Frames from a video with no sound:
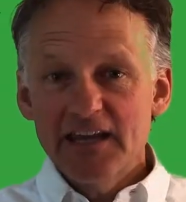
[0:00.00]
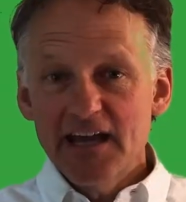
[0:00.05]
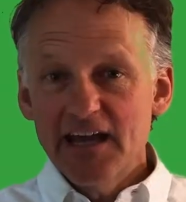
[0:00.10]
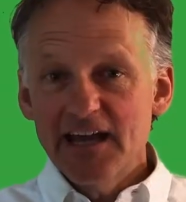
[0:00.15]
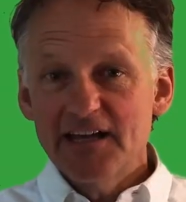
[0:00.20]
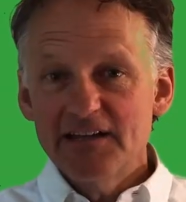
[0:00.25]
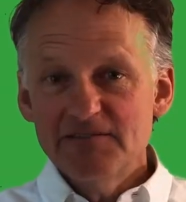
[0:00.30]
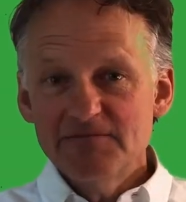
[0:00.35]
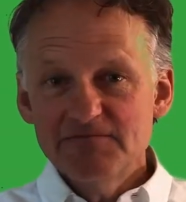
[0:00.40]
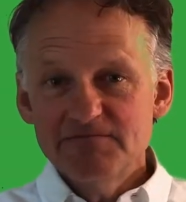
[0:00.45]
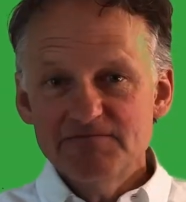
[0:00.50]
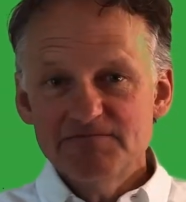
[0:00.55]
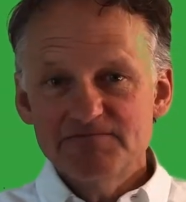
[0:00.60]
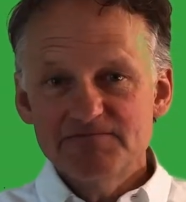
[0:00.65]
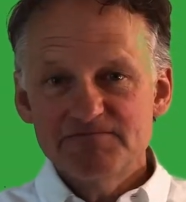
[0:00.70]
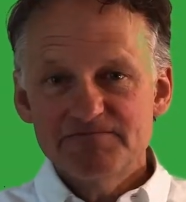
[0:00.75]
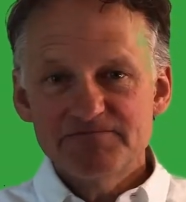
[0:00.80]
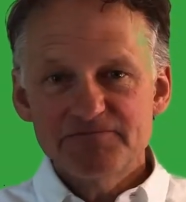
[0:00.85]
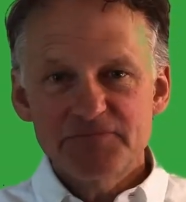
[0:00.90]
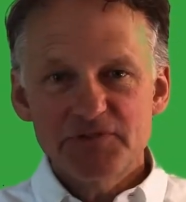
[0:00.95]
then
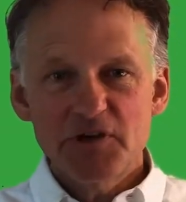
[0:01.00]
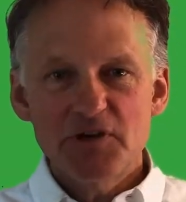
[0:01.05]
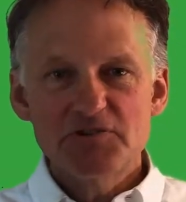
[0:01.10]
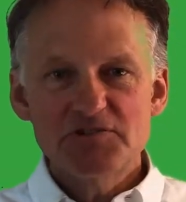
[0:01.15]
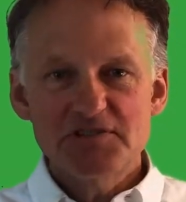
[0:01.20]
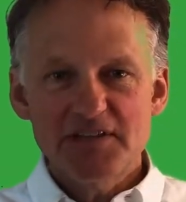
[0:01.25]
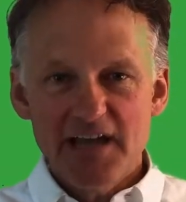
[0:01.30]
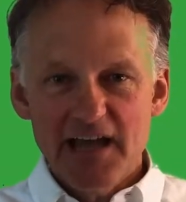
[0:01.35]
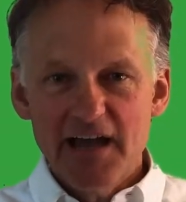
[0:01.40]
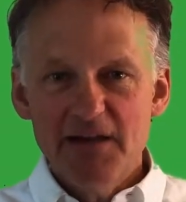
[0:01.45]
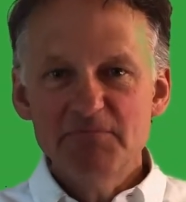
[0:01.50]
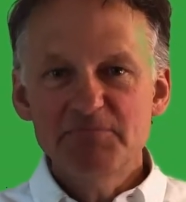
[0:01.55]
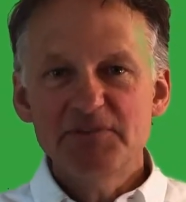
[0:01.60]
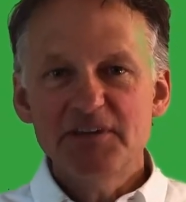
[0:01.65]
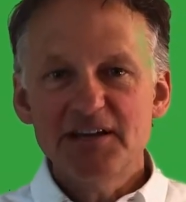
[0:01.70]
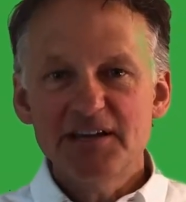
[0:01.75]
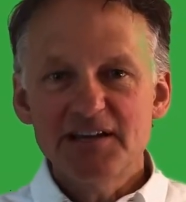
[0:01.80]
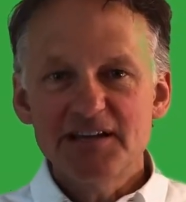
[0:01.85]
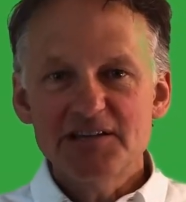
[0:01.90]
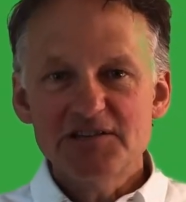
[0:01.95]
there's the
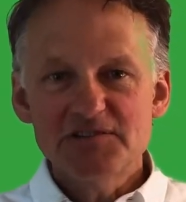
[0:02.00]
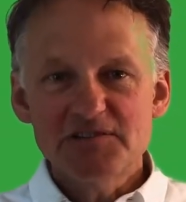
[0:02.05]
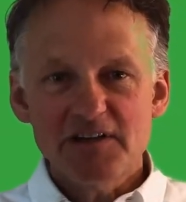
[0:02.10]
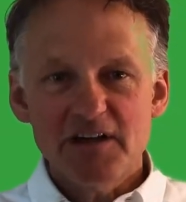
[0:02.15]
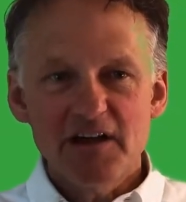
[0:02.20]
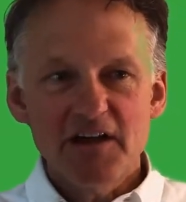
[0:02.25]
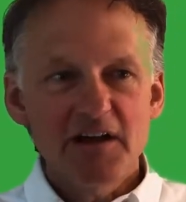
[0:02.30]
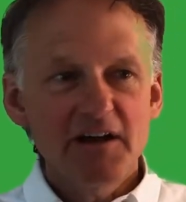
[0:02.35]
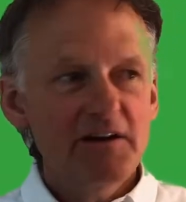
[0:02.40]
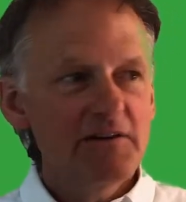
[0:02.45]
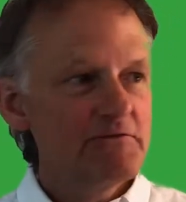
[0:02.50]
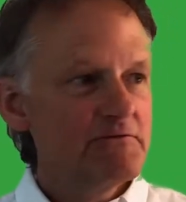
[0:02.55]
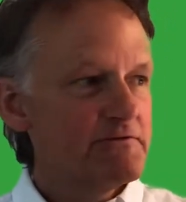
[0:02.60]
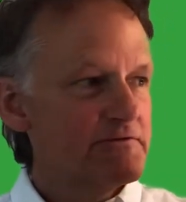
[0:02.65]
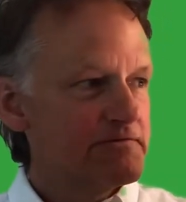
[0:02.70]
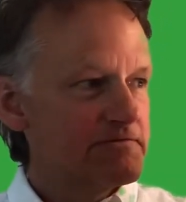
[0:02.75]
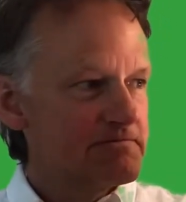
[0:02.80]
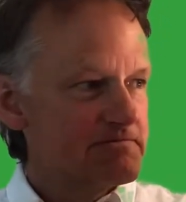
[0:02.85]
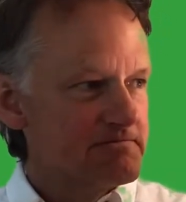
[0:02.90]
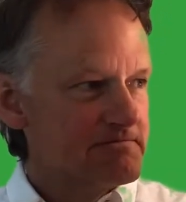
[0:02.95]
emptiness
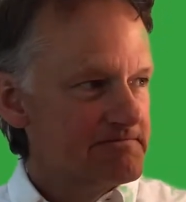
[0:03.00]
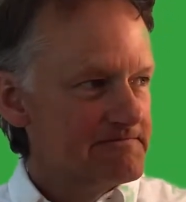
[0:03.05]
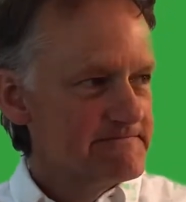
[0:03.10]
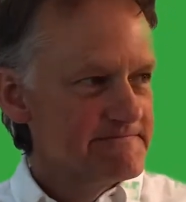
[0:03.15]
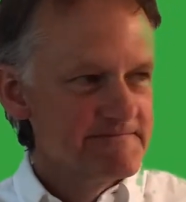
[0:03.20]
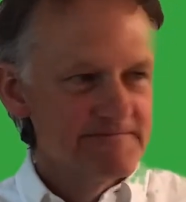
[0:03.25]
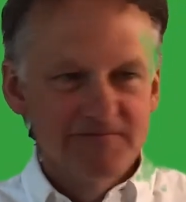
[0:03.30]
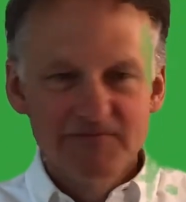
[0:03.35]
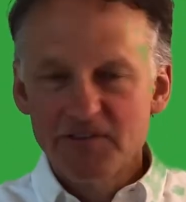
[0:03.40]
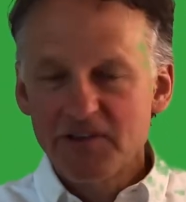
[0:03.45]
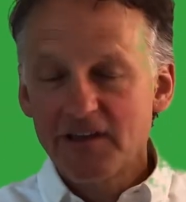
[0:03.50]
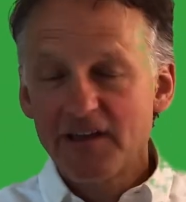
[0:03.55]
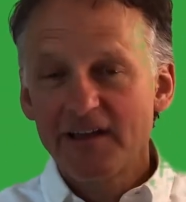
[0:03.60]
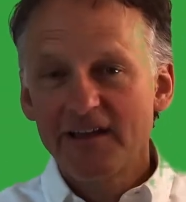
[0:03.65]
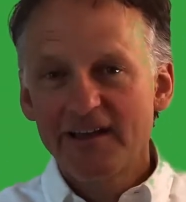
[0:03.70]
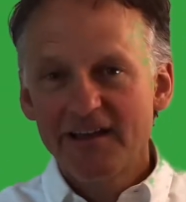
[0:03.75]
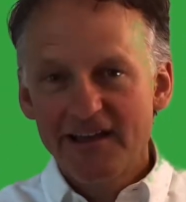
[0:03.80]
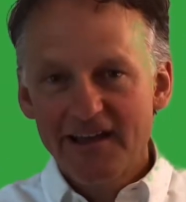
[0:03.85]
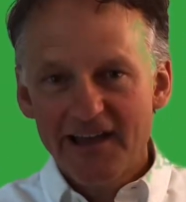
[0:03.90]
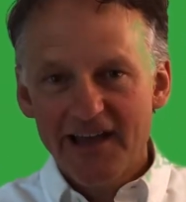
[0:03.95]
of
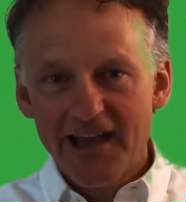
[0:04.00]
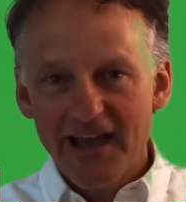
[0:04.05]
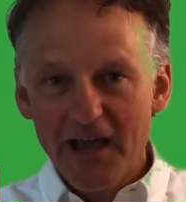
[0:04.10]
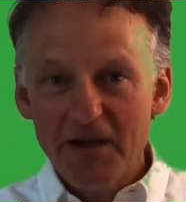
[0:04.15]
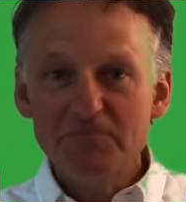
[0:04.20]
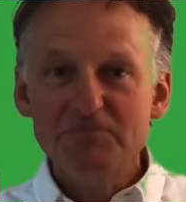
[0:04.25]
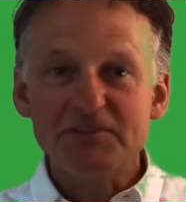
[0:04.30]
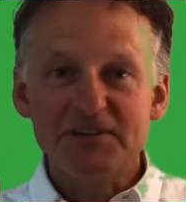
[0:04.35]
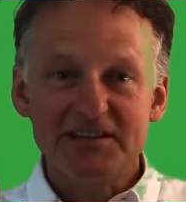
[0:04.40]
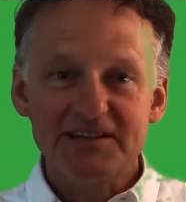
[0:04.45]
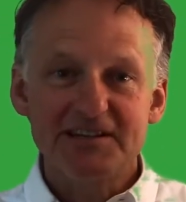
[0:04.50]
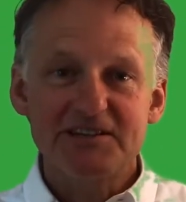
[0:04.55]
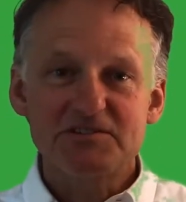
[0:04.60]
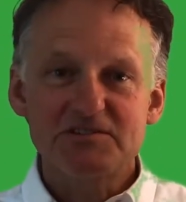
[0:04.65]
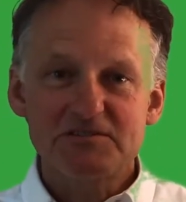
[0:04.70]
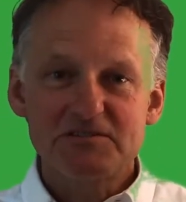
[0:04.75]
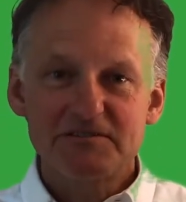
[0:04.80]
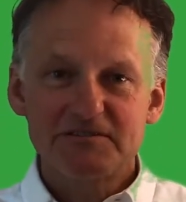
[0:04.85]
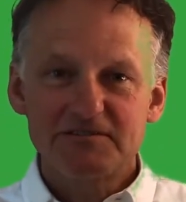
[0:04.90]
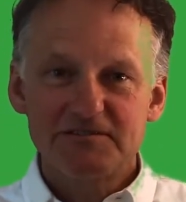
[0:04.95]

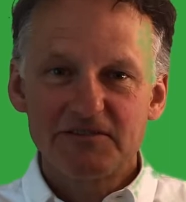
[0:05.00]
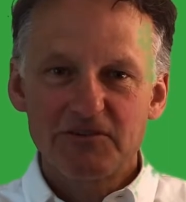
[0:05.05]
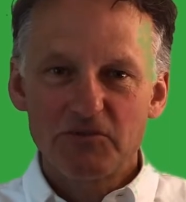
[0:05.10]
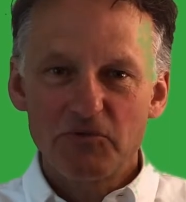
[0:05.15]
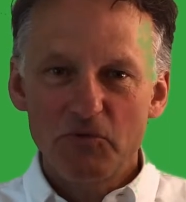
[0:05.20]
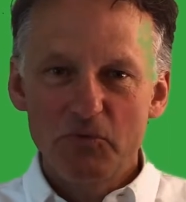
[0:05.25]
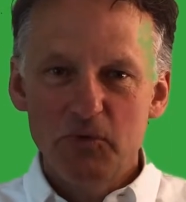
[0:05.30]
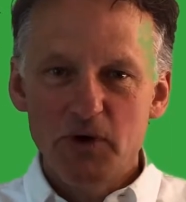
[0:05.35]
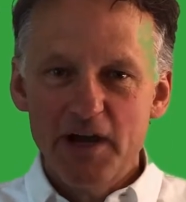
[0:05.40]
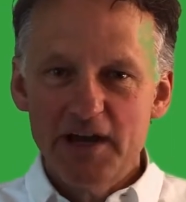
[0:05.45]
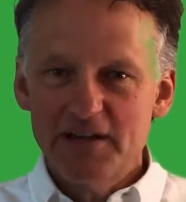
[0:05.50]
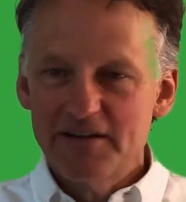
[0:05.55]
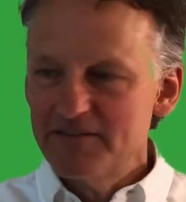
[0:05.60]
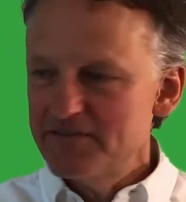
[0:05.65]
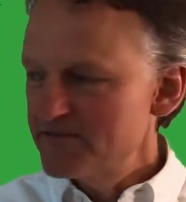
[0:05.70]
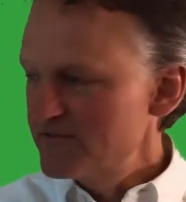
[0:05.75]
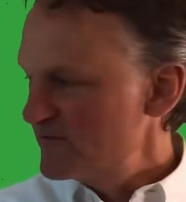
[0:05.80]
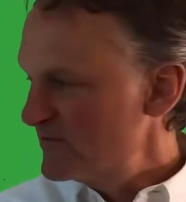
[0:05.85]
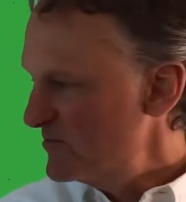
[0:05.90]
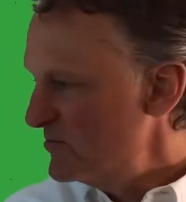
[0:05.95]
emptiness,
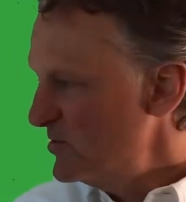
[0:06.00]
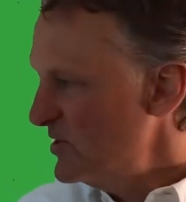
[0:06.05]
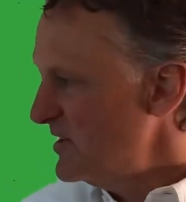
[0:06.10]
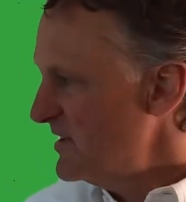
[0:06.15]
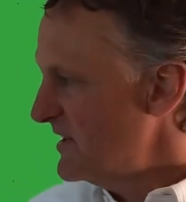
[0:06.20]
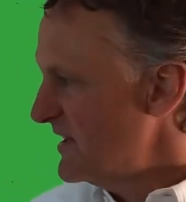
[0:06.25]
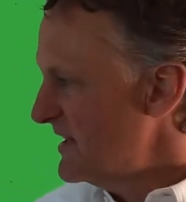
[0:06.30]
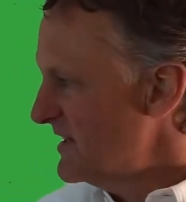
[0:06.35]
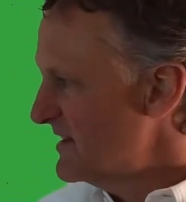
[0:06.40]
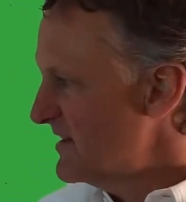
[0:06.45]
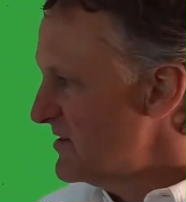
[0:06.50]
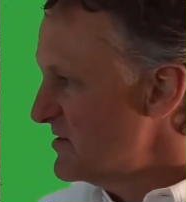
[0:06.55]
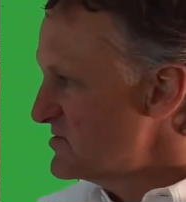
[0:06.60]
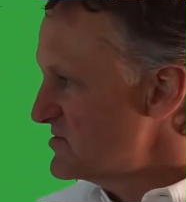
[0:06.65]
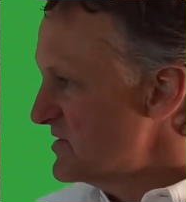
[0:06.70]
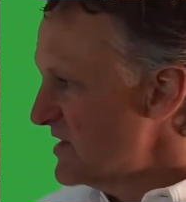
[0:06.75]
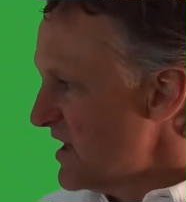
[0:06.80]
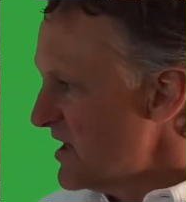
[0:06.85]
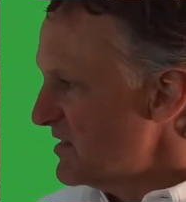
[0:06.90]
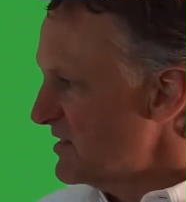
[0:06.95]
when really there's
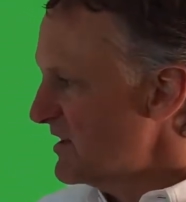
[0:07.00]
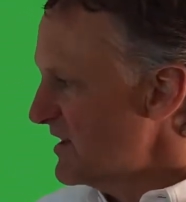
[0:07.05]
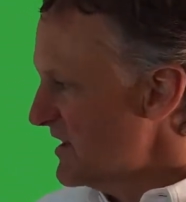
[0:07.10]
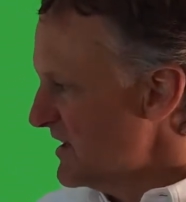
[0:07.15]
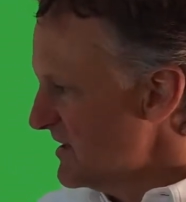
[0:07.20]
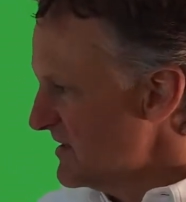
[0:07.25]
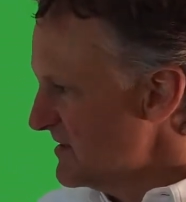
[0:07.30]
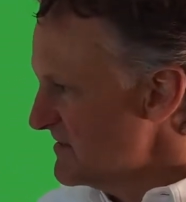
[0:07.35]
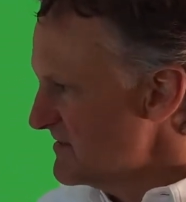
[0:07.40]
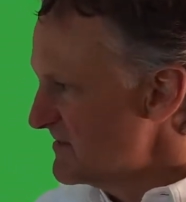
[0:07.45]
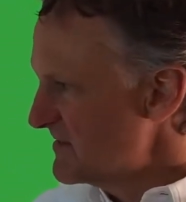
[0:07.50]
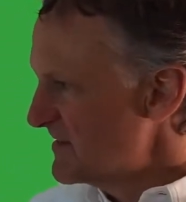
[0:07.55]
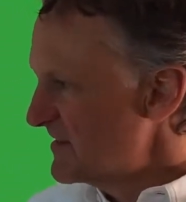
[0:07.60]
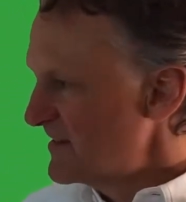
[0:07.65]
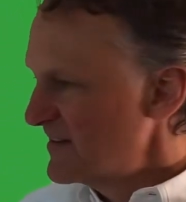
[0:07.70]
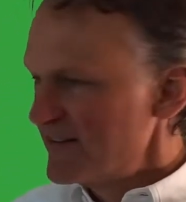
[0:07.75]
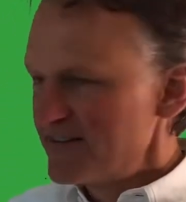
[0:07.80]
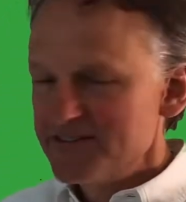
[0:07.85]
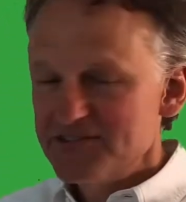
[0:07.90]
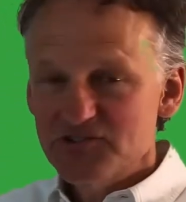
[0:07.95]
nothing
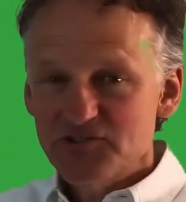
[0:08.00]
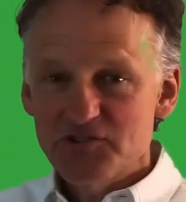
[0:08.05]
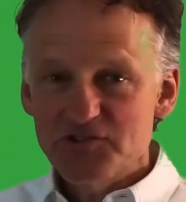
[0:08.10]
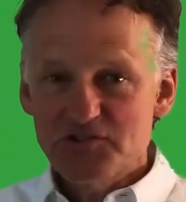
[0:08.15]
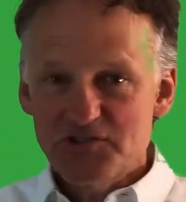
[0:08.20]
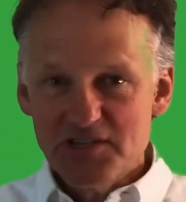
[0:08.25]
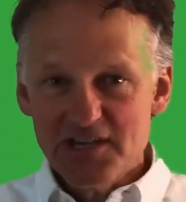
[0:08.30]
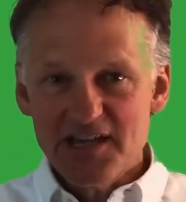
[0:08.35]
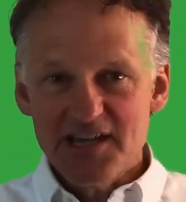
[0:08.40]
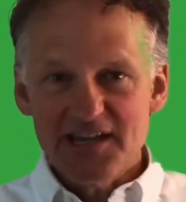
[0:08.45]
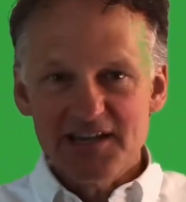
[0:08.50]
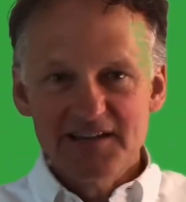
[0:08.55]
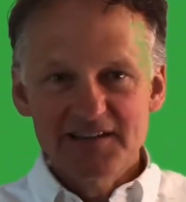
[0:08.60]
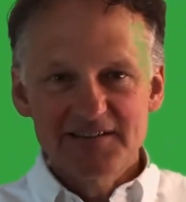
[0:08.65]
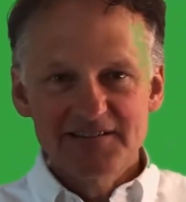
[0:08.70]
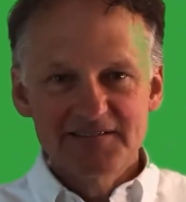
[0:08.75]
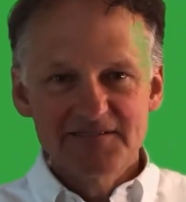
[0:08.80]
to see.